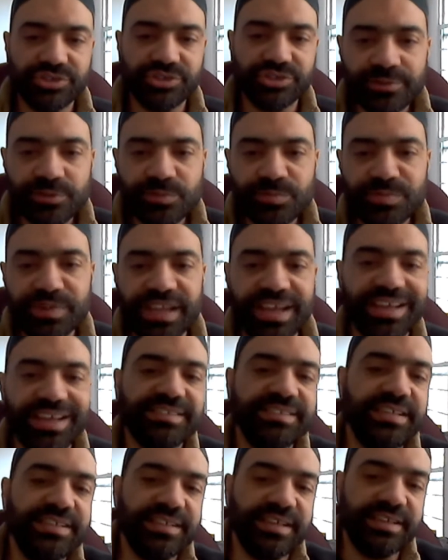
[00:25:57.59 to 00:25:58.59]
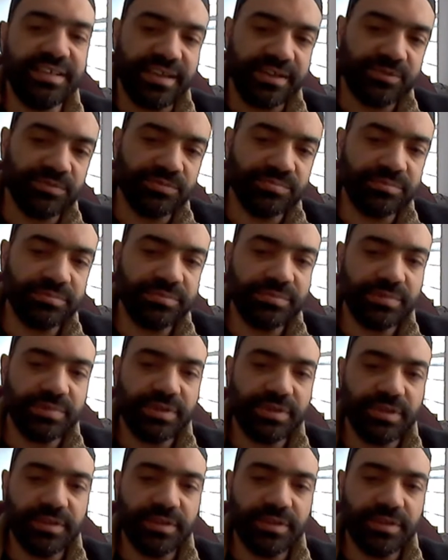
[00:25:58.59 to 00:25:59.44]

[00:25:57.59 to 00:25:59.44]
shakartum la azidannakum,